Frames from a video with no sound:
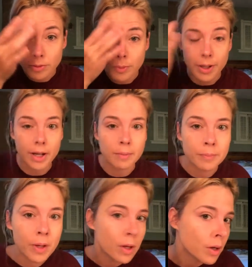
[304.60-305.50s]
for where I
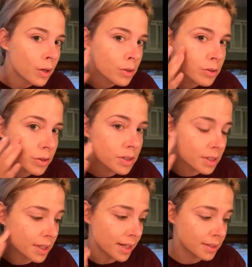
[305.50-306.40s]
am. So you can
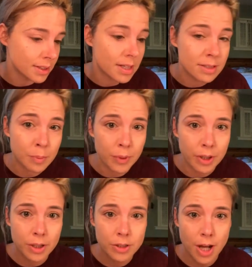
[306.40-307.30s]
see that does a
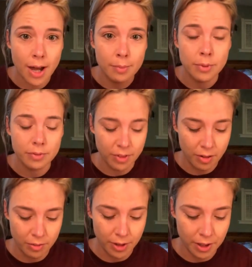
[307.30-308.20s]
pretty good job of
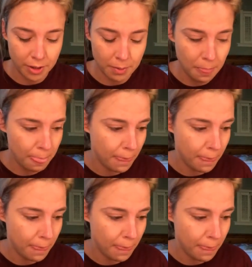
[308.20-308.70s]
covering it.